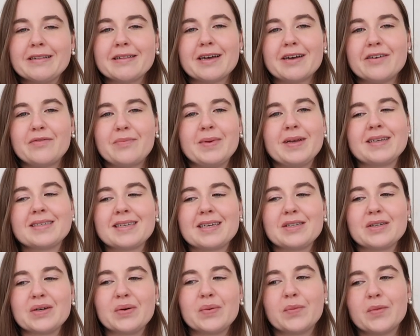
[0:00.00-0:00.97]
life, because I
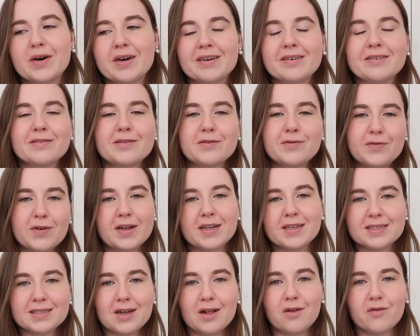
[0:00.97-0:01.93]
don't want
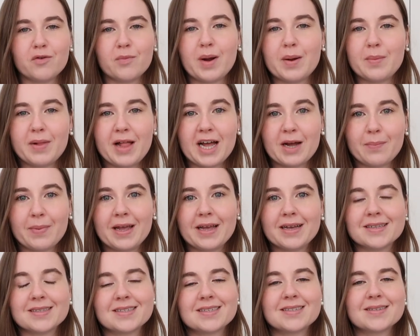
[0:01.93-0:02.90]
fuzz all over my black
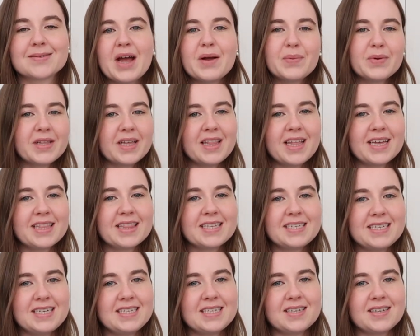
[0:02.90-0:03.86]
pants. I really like the
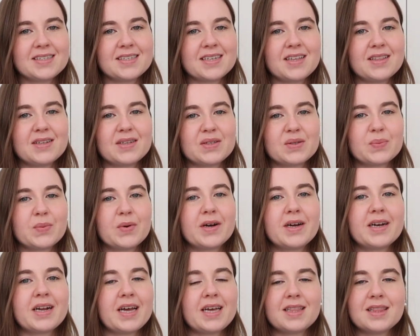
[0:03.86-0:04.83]
details on this
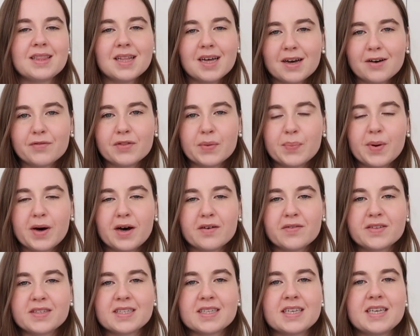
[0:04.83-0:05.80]
one. I love the
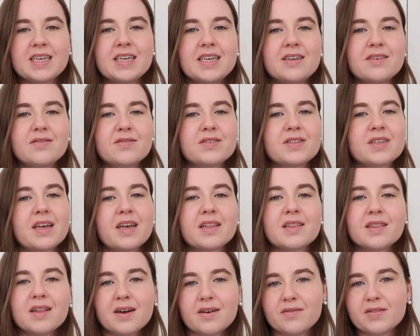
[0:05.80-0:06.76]
puff sleeves. I
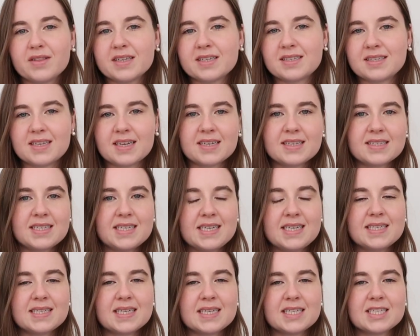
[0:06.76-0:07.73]
love the
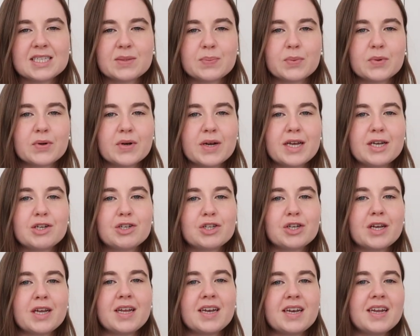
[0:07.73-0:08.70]
60s
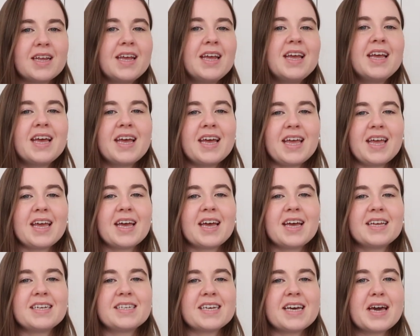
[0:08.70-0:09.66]
inspiration.
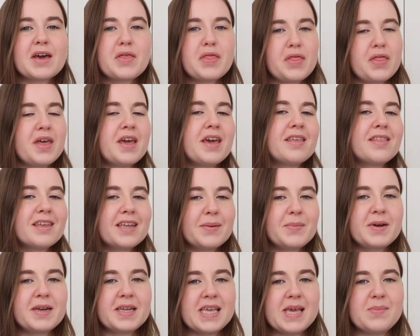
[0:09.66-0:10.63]
And I think that I'm
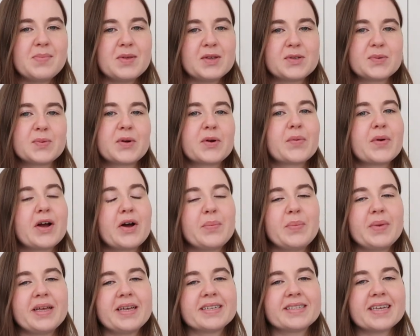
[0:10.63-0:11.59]
gonna keep this one around
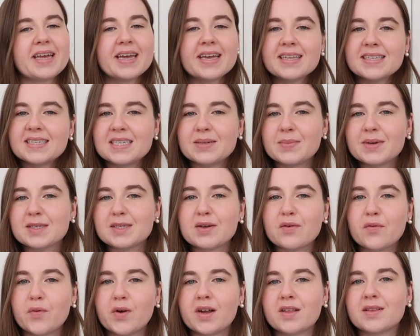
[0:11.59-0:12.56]
because I can see
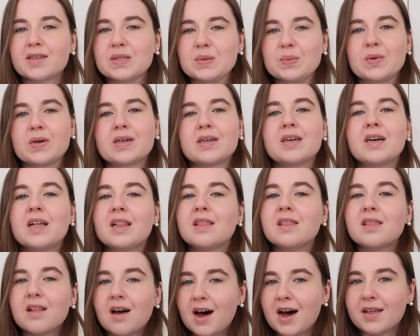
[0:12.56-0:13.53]
myself wearing this one a
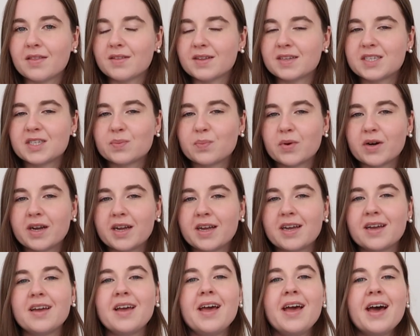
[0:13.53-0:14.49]
lot this
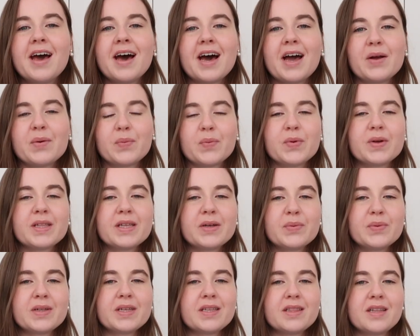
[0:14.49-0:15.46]
spring. I really,
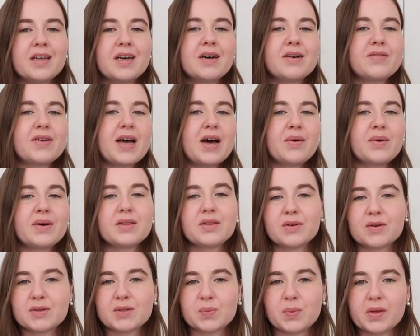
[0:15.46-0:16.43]
really love how it
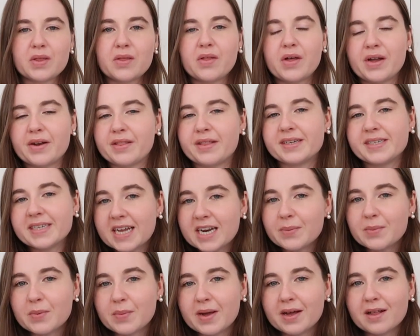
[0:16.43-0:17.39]
looks with a lot of the
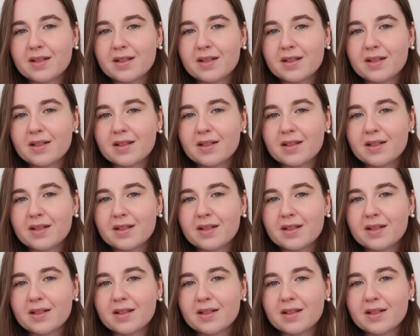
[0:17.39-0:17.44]
denim in my